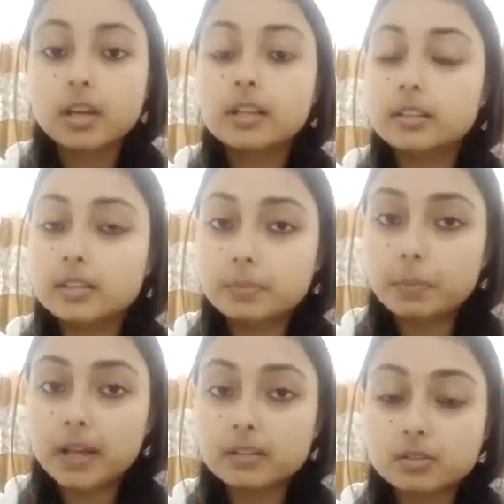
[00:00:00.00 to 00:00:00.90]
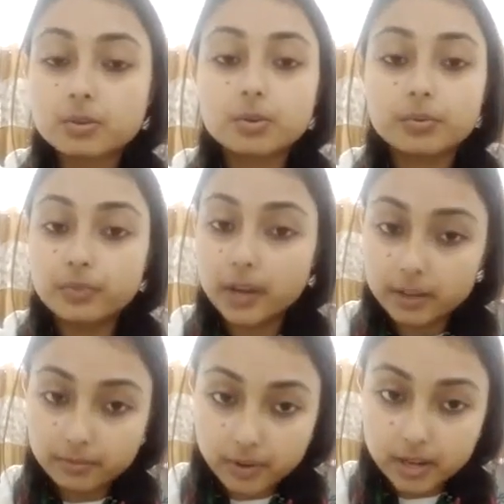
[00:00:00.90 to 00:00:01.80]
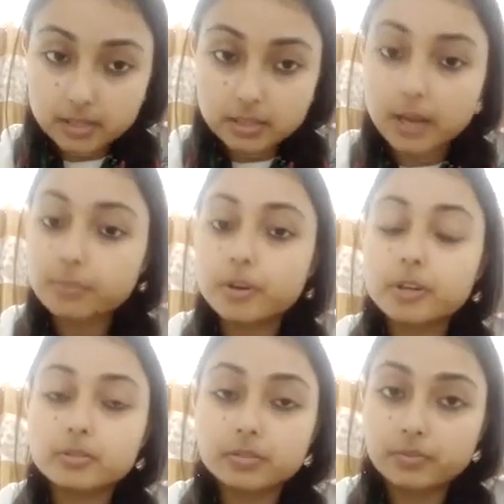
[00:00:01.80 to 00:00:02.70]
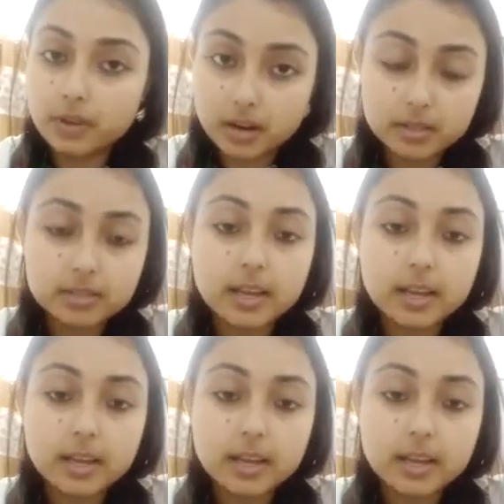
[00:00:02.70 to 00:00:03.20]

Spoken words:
These plants grow very fast and produce flowers